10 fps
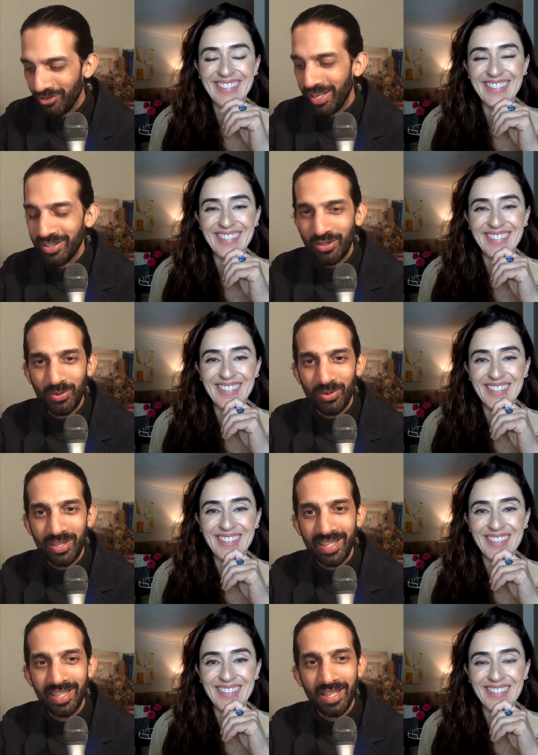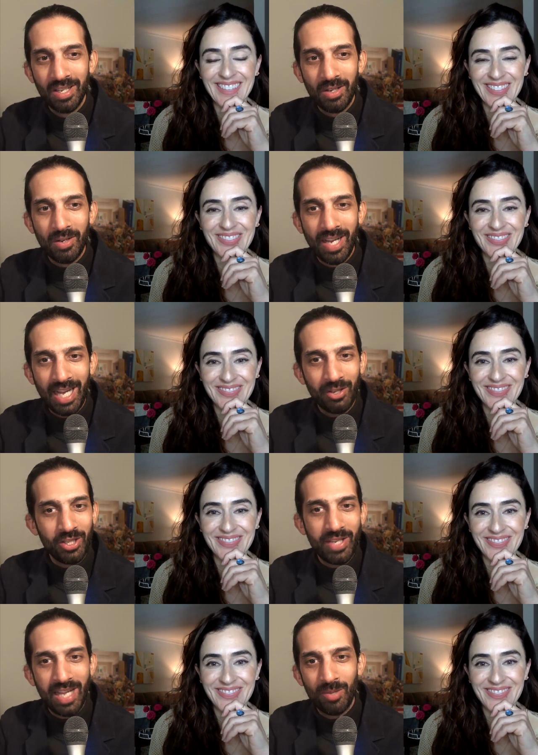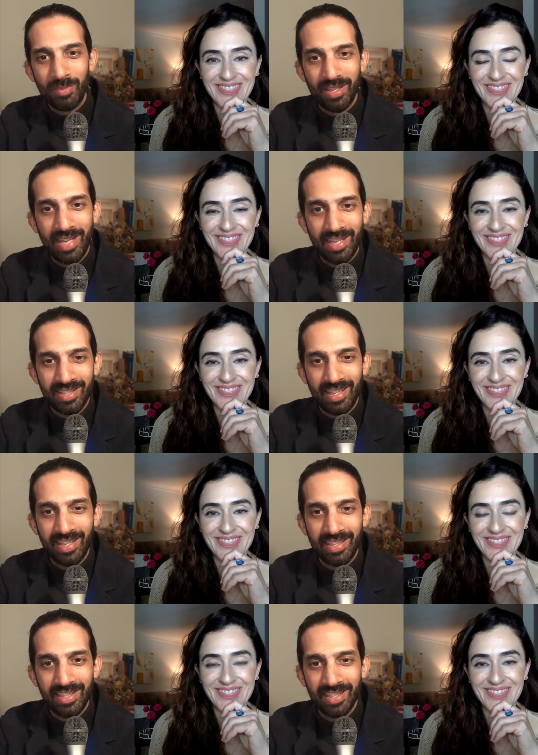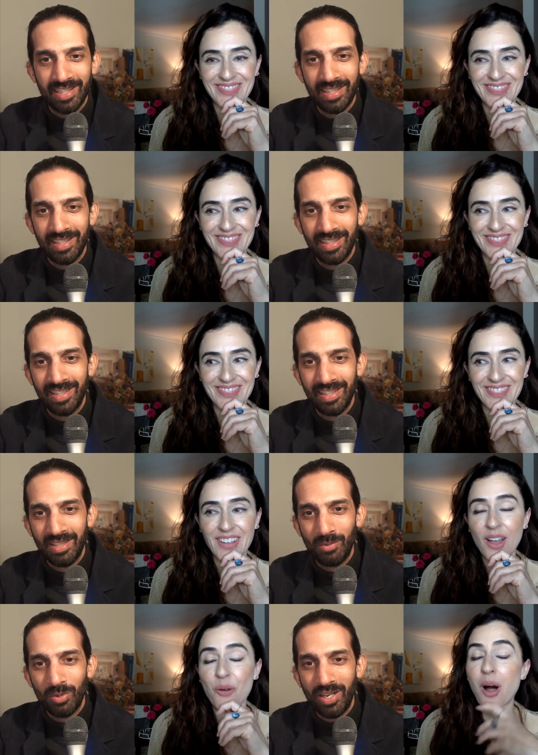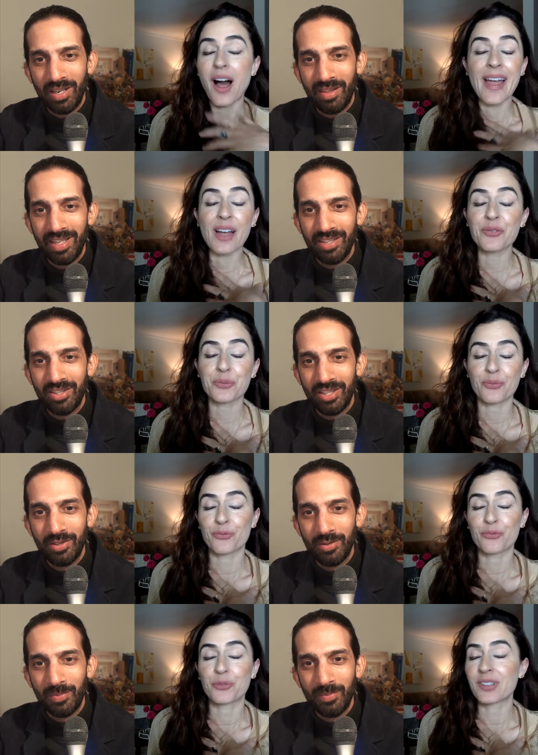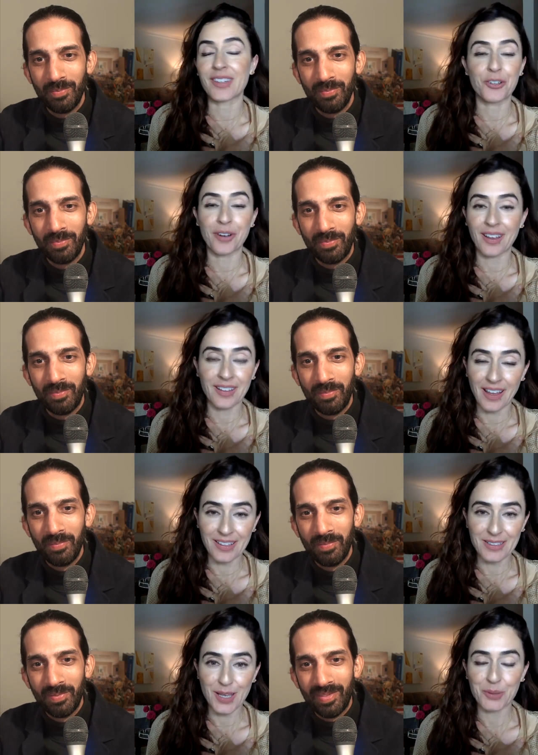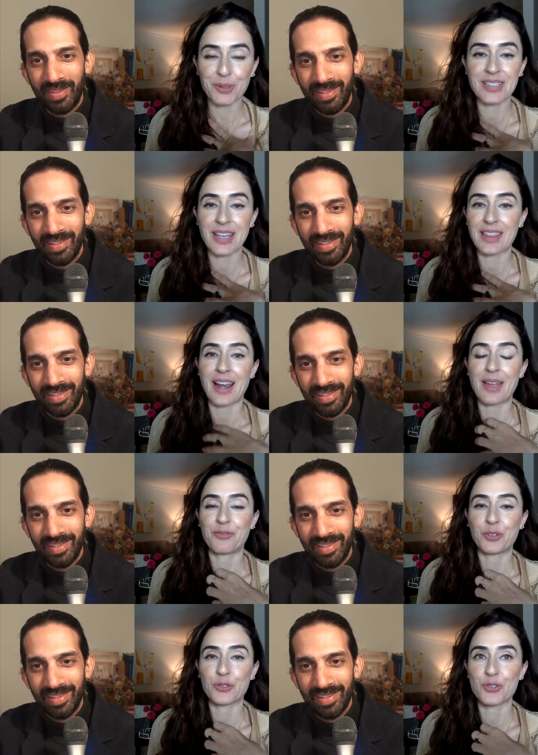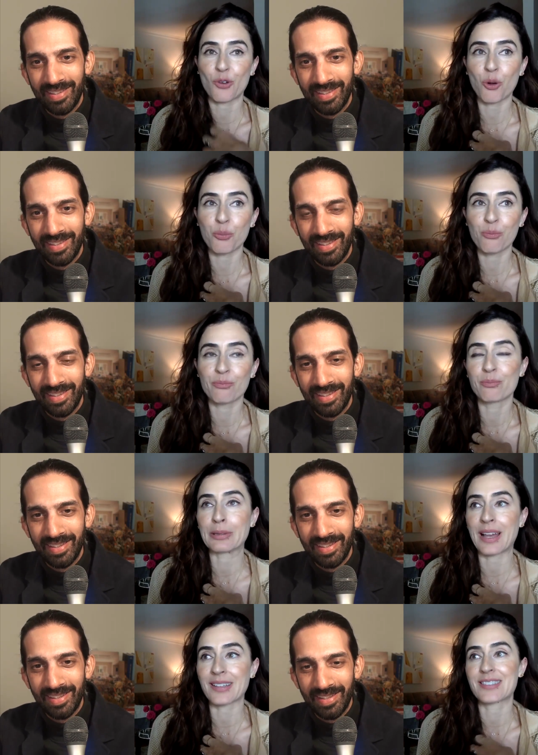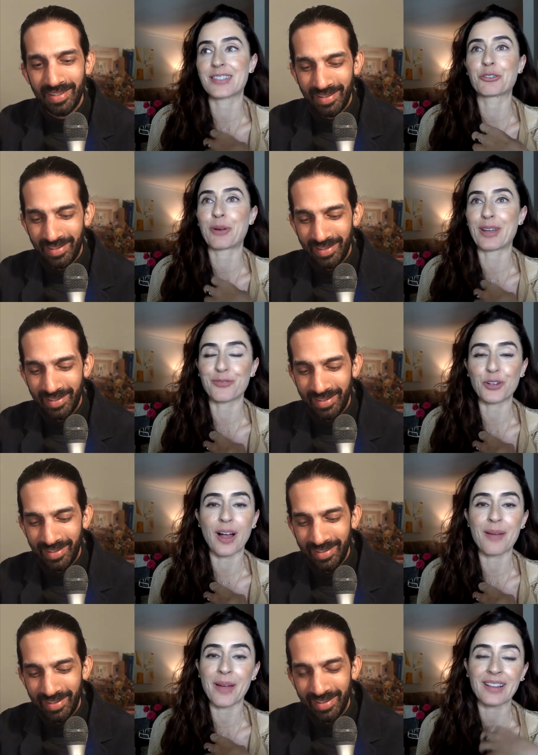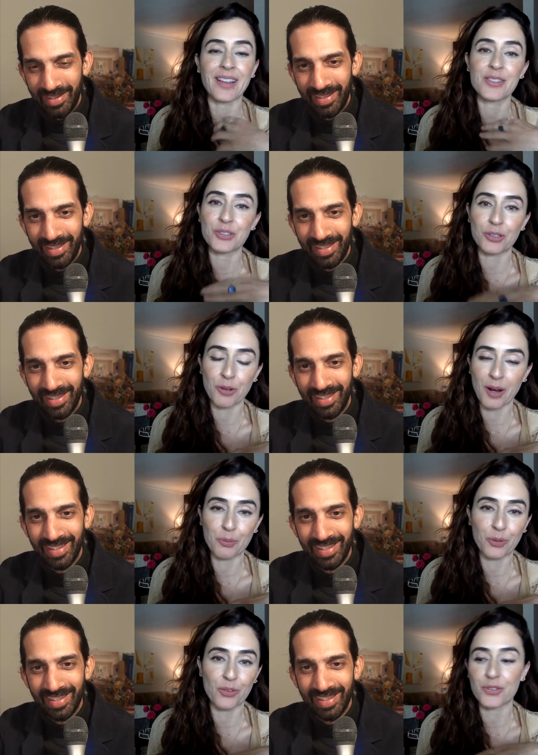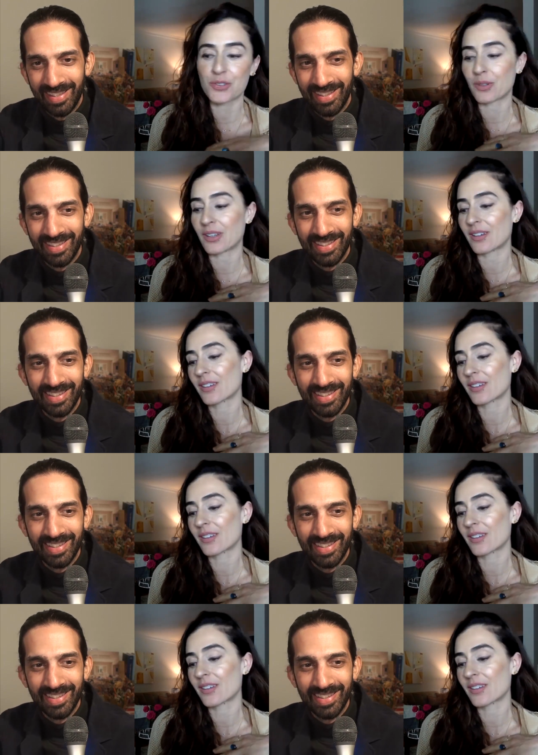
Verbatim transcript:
Speaker 1: great story. How do you get them to that stage? What well, kind of I have do...
Speaker 2: really great clients. I will say that I feel so blessed and grateful. I, my clients are incredible. They're doing